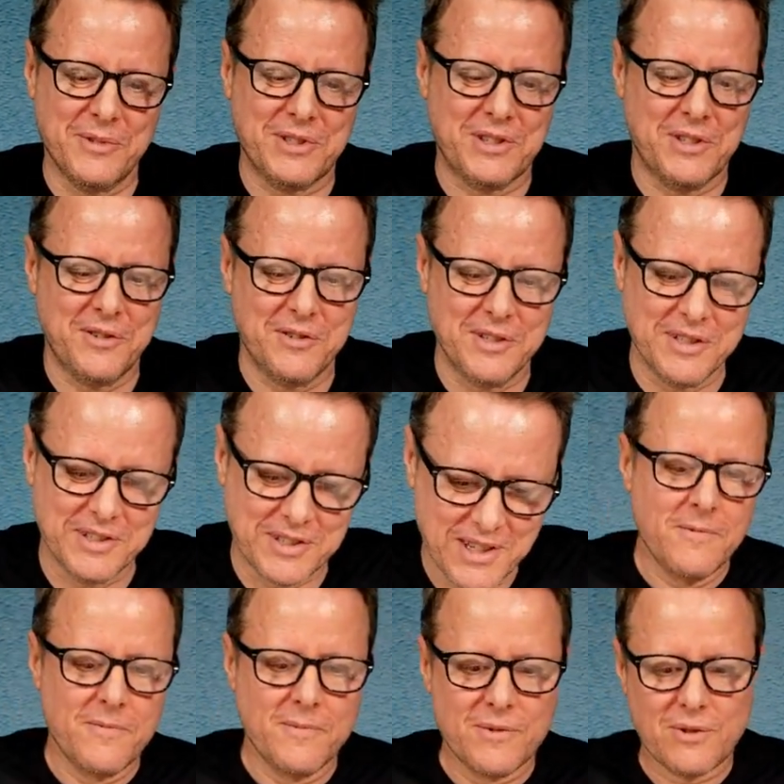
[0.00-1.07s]
the series.
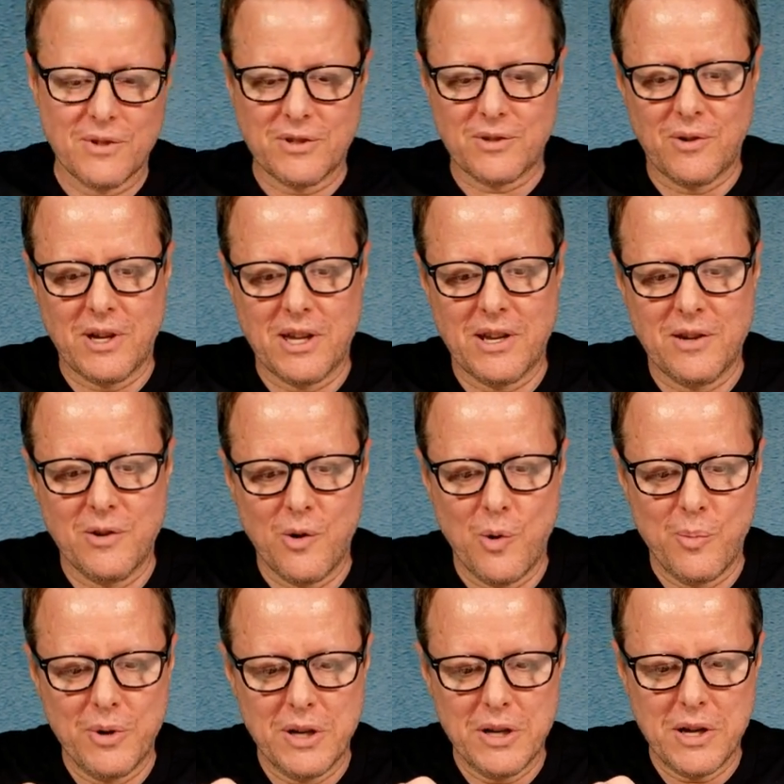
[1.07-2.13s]
So let's go ahead and
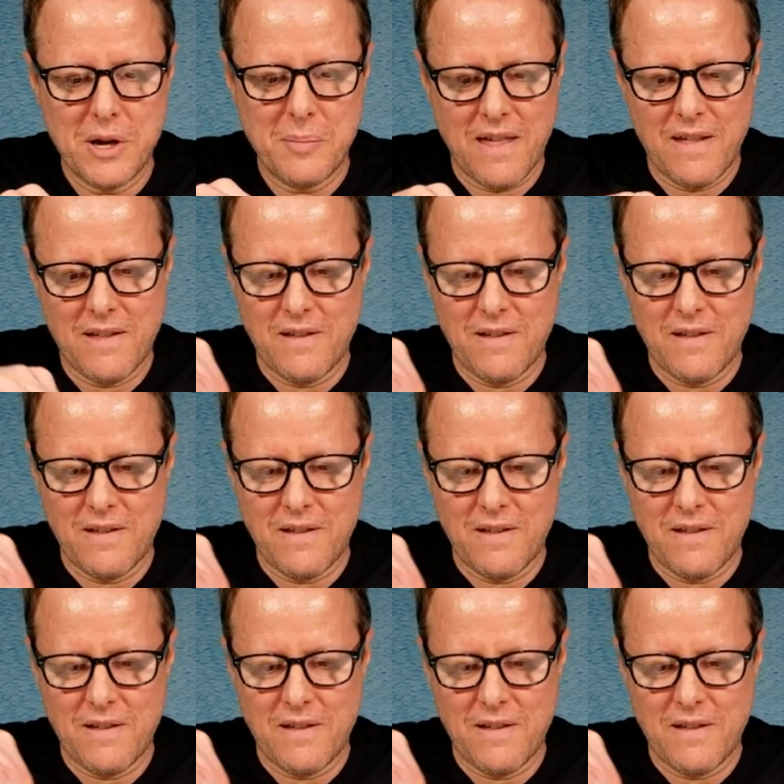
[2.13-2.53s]
open it up.